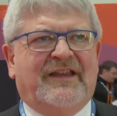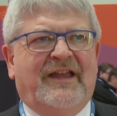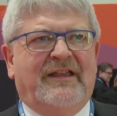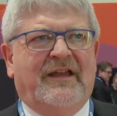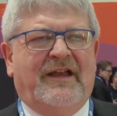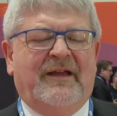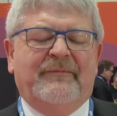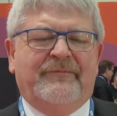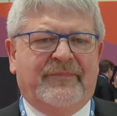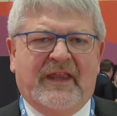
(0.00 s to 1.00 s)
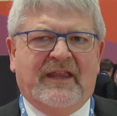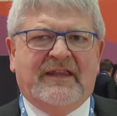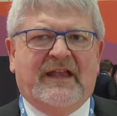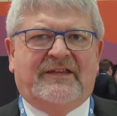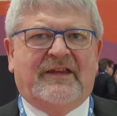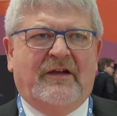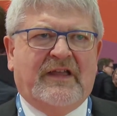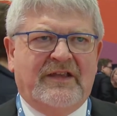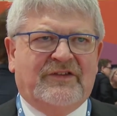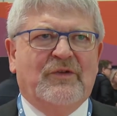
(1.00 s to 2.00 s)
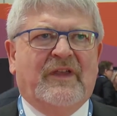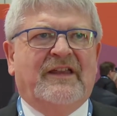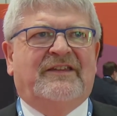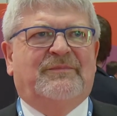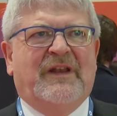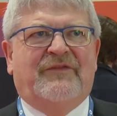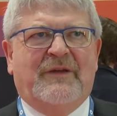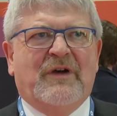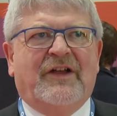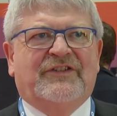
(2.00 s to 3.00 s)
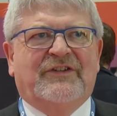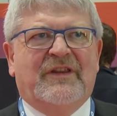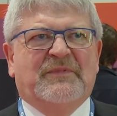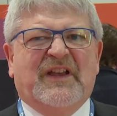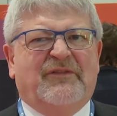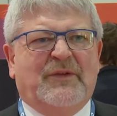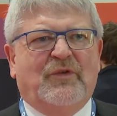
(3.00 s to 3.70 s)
say, um, yes, okay, do this, but if they were asked to do it themselves, they